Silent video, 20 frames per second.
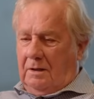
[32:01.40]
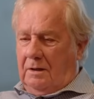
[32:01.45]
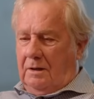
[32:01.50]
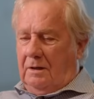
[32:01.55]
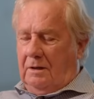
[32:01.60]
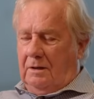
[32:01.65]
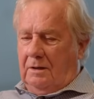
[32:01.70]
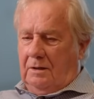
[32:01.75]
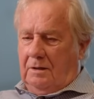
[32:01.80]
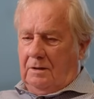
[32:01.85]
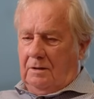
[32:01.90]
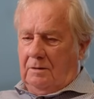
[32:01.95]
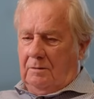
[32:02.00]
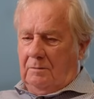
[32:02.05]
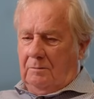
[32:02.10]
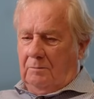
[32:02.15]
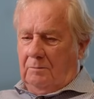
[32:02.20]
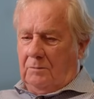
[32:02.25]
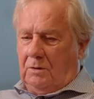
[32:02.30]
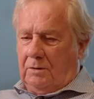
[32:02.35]

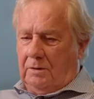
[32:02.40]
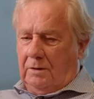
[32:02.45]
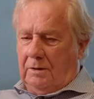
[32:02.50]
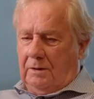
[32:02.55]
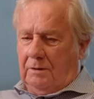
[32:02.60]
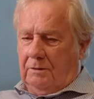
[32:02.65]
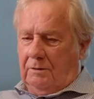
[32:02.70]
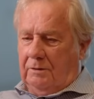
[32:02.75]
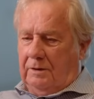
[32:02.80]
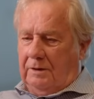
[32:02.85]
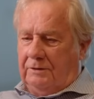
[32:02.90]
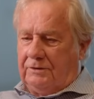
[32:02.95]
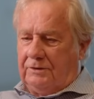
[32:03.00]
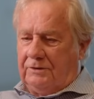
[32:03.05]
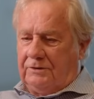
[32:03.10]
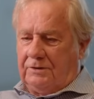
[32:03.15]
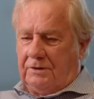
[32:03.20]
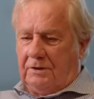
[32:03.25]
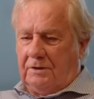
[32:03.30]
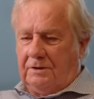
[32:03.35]
My little
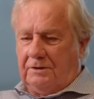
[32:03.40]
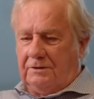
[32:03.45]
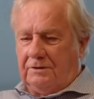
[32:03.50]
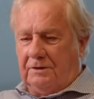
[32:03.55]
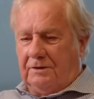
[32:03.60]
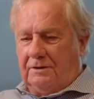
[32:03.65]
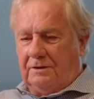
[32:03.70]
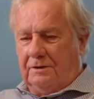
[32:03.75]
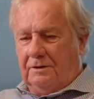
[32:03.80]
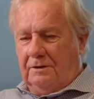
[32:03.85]
exercise at